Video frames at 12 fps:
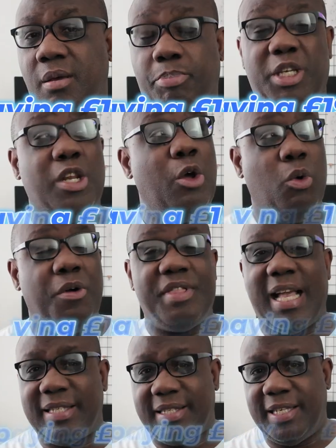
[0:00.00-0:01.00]
But you know what?
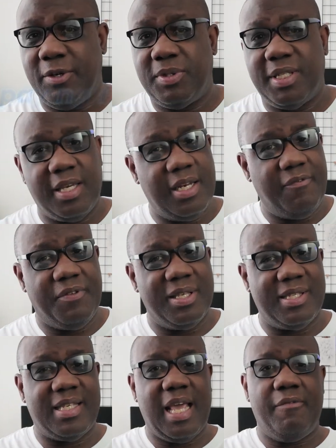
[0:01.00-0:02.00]
That's still
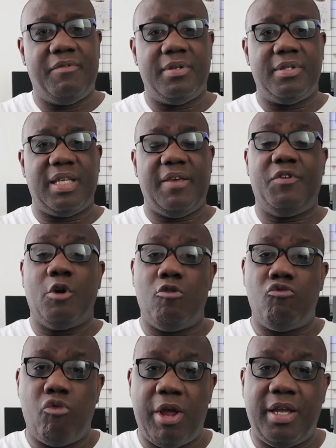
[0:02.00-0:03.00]
significant savings if you're a
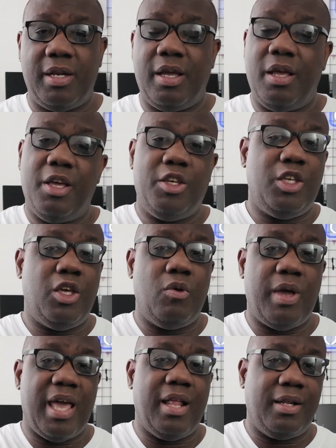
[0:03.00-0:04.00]
regular
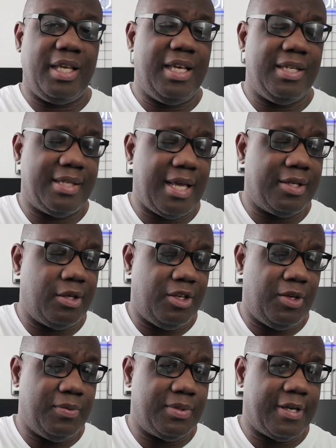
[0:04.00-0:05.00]
ULEZ
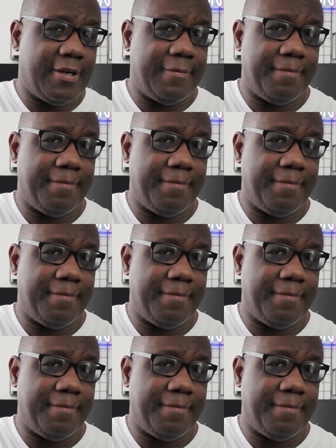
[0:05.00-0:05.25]
user.